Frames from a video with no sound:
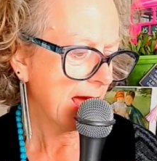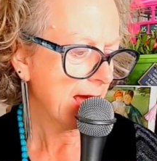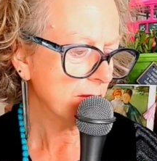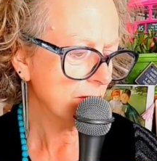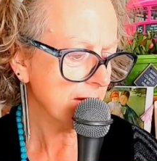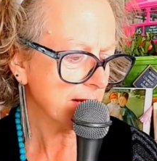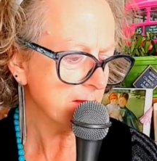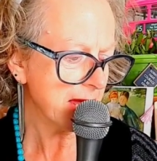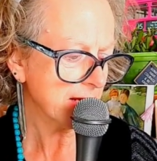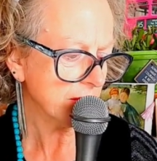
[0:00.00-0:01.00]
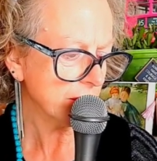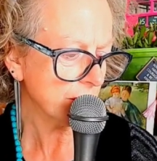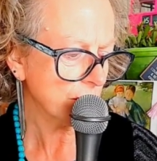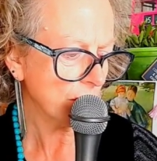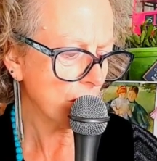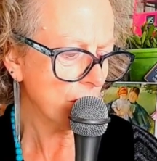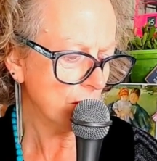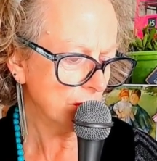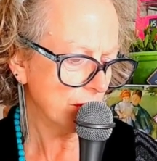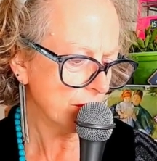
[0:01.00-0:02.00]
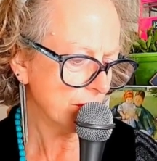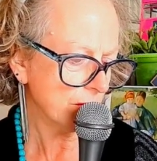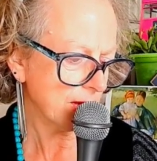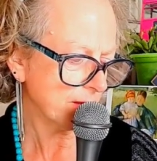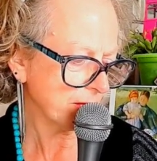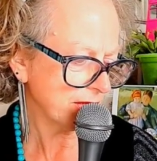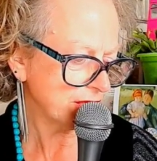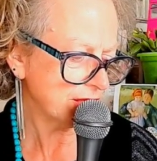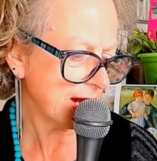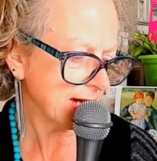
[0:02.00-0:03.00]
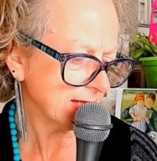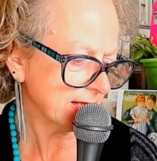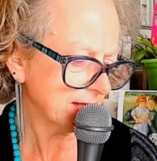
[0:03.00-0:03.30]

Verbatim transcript: and recommend to all who appreciate